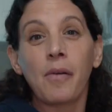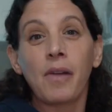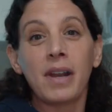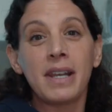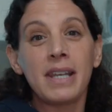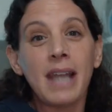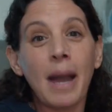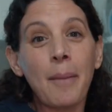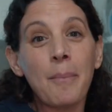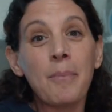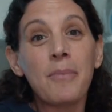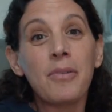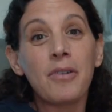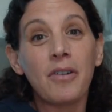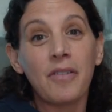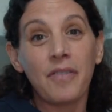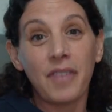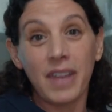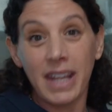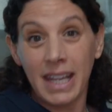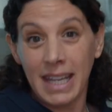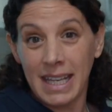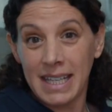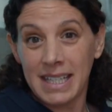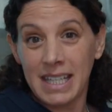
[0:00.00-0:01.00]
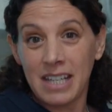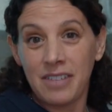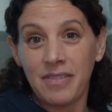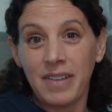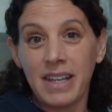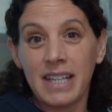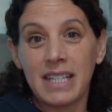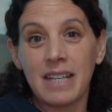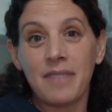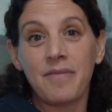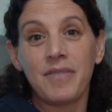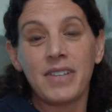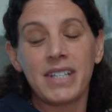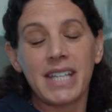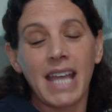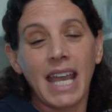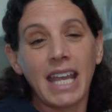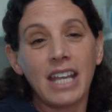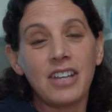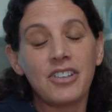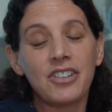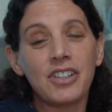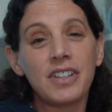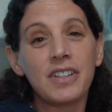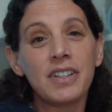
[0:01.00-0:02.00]
are a number of easy read
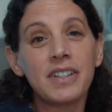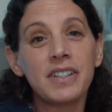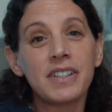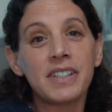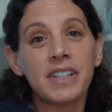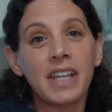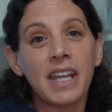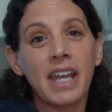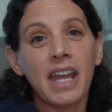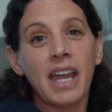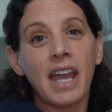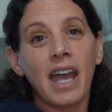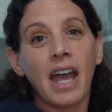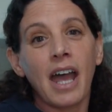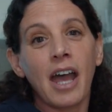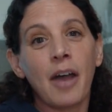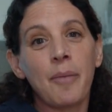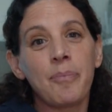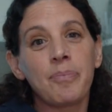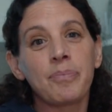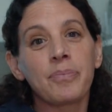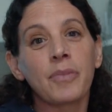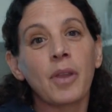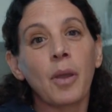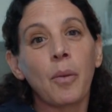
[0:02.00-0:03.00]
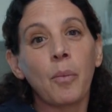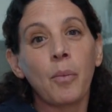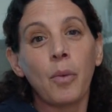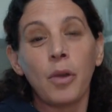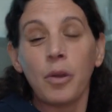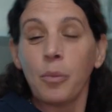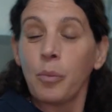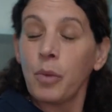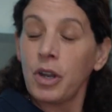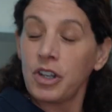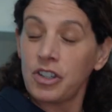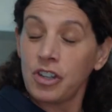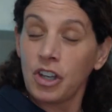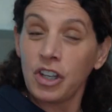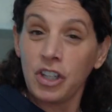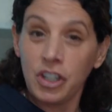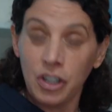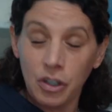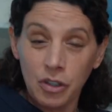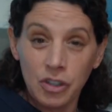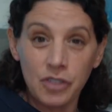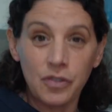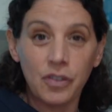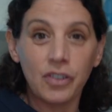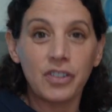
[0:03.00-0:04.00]
invitations which are
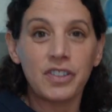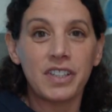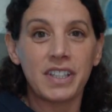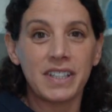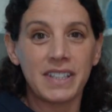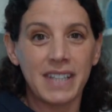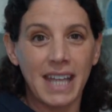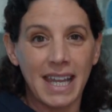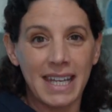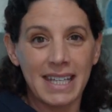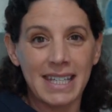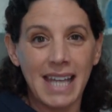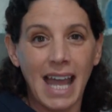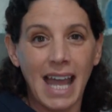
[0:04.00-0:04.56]
useful to send